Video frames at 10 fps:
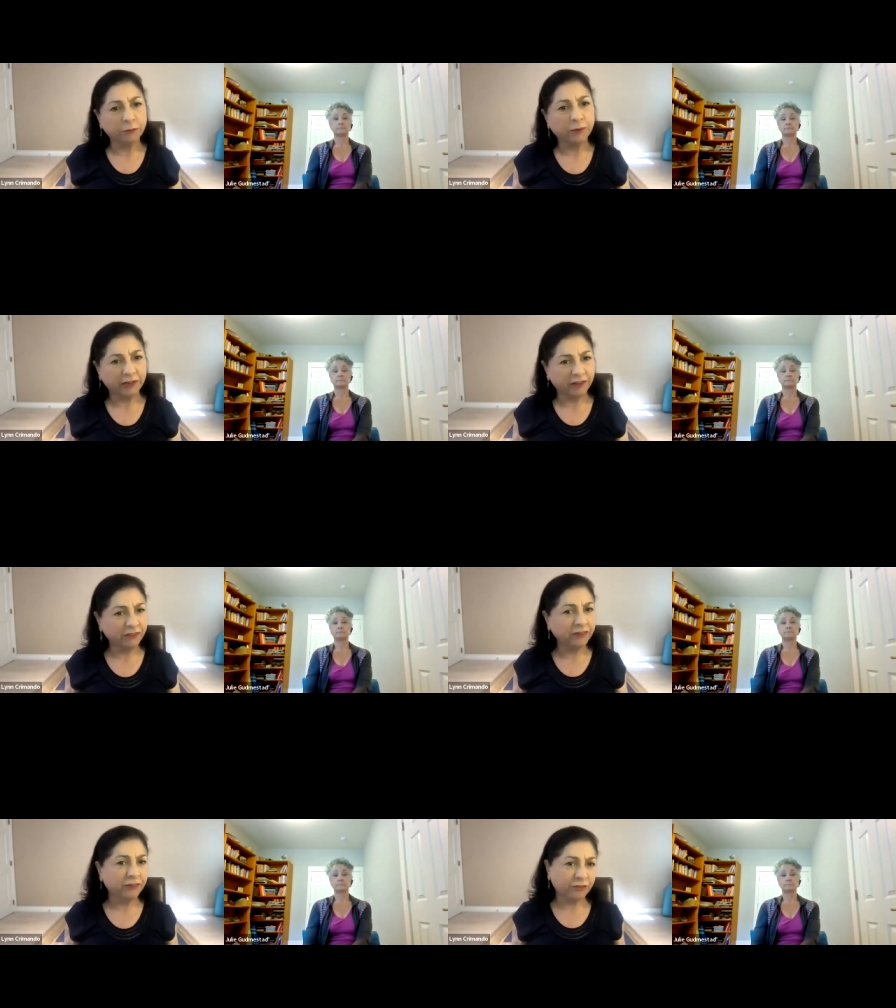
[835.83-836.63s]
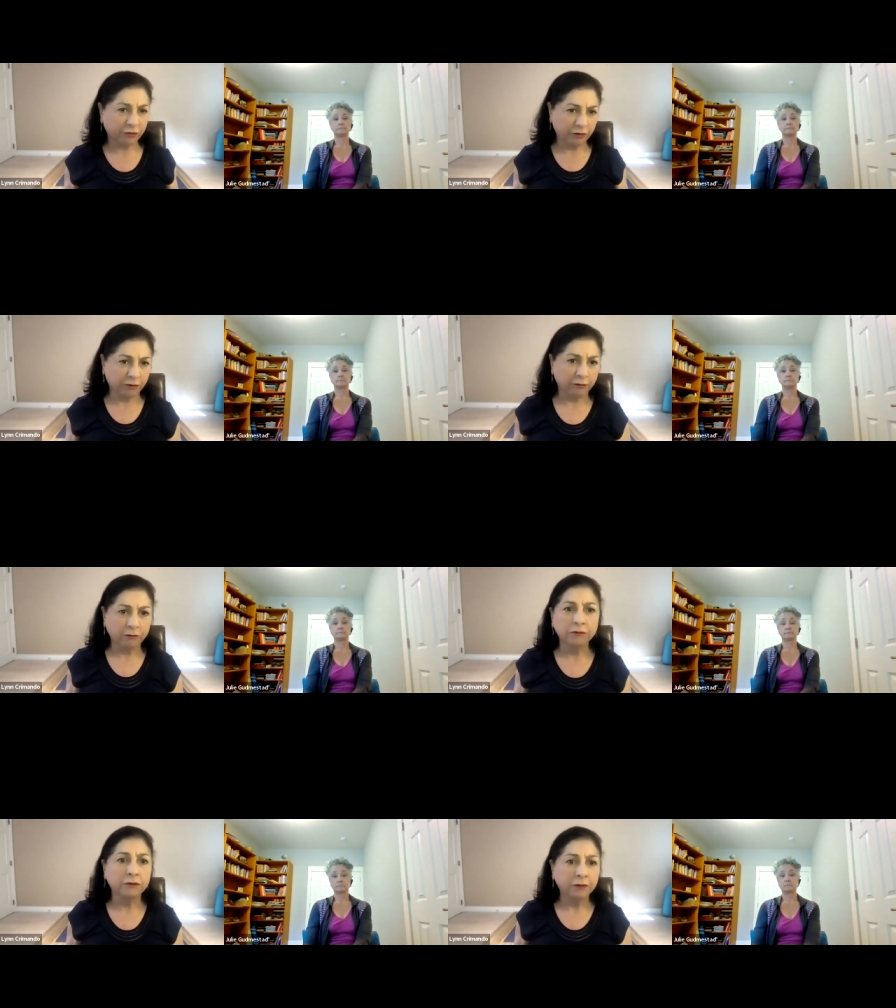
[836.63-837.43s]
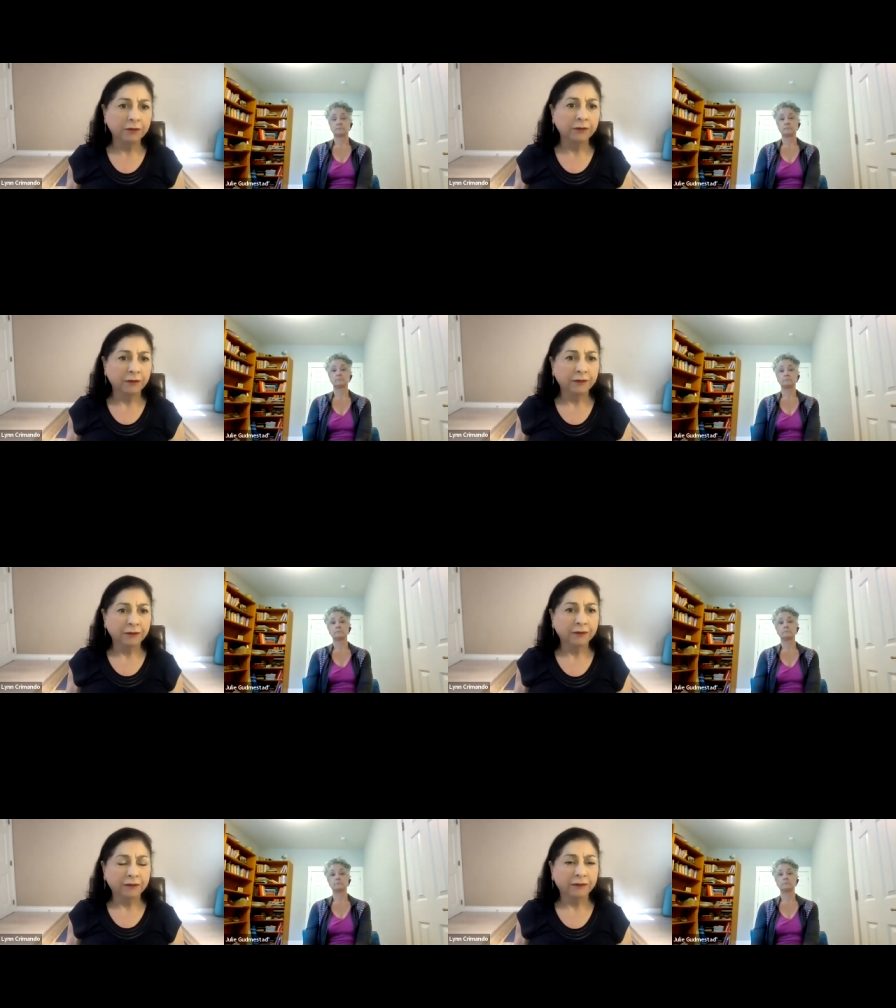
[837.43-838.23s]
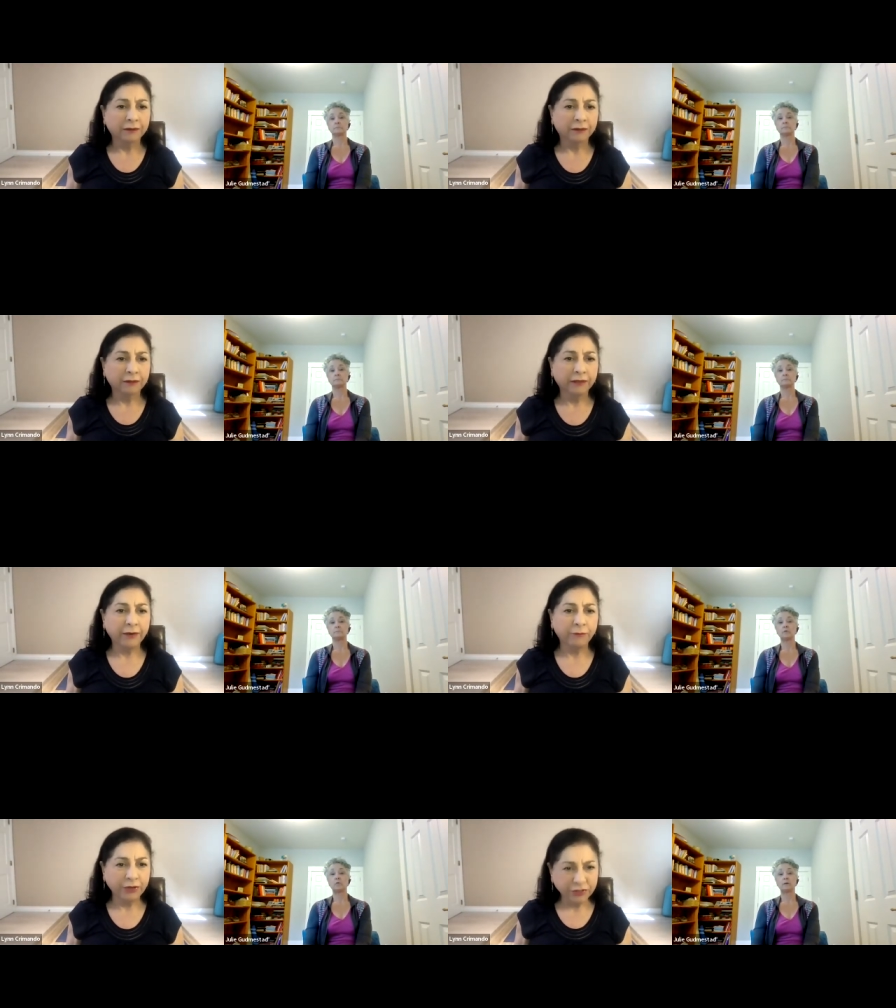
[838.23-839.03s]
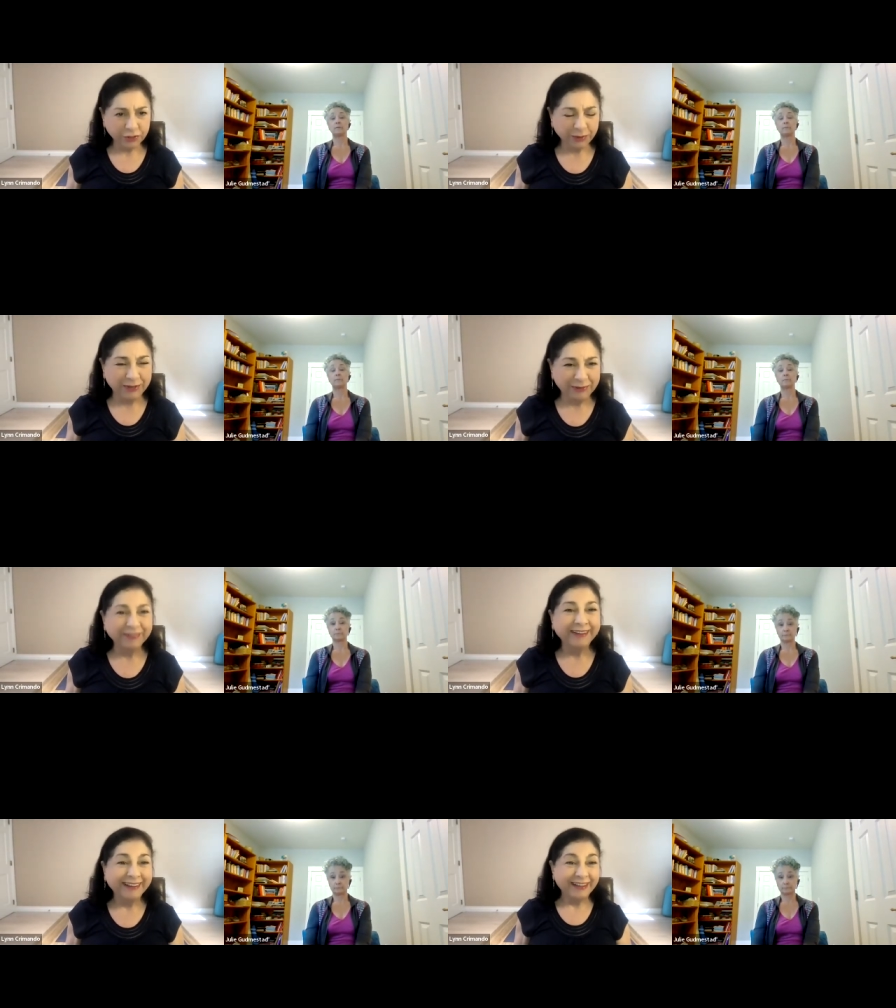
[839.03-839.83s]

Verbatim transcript: But isn't it true that we should be,